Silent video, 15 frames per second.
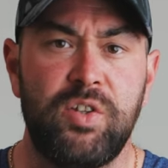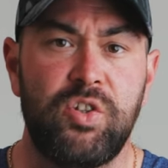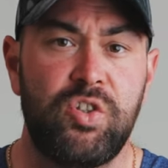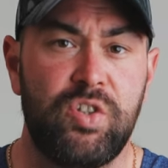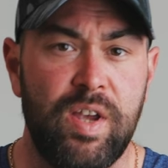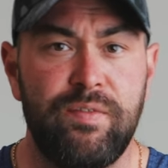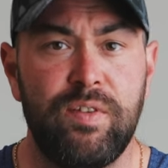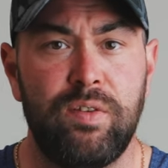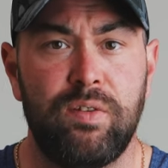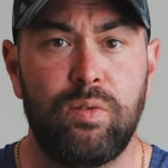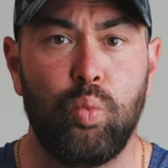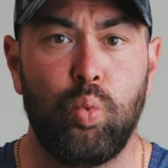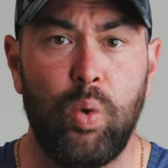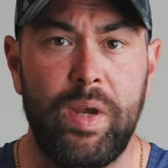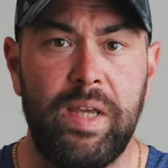
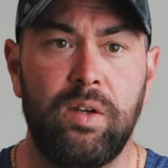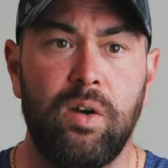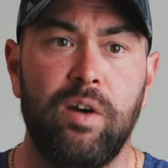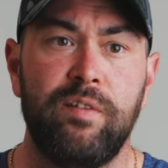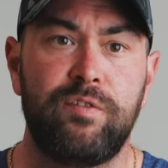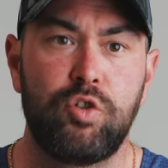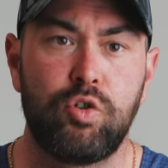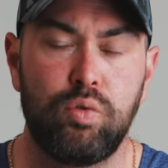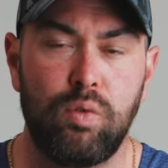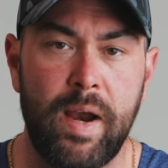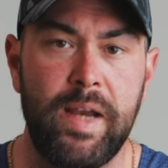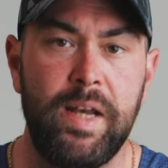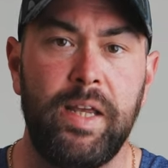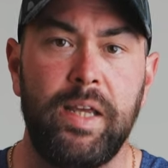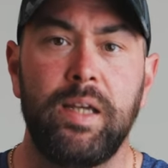7th week of
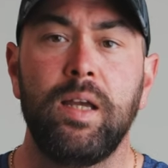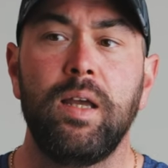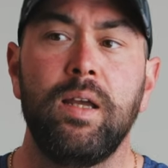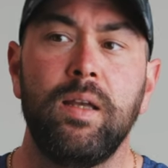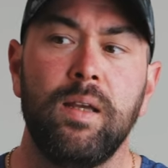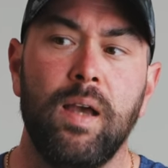training,